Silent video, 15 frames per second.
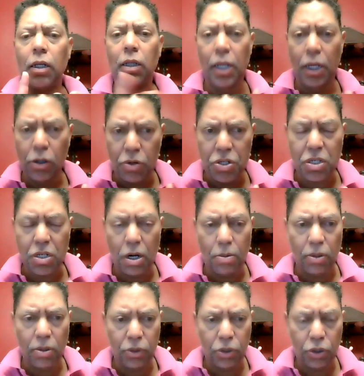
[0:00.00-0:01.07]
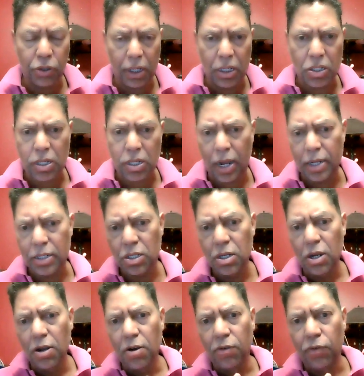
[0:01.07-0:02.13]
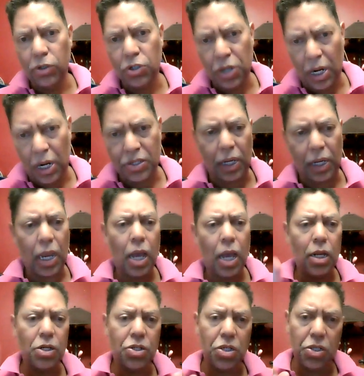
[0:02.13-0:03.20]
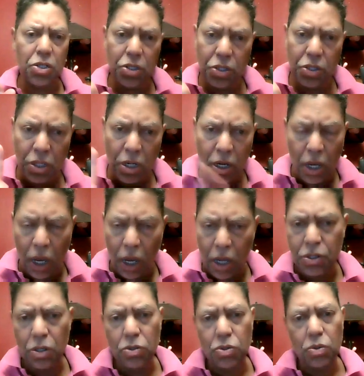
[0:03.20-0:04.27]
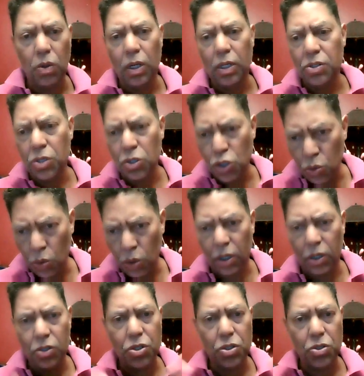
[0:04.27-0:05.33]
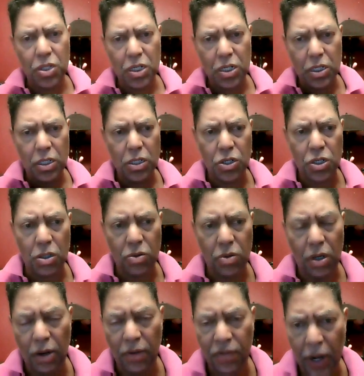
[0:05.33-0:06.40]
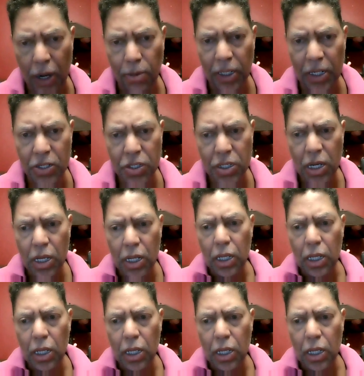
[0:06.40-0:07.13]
increase the number of training slots for child psychologists, also social workers who see children and families.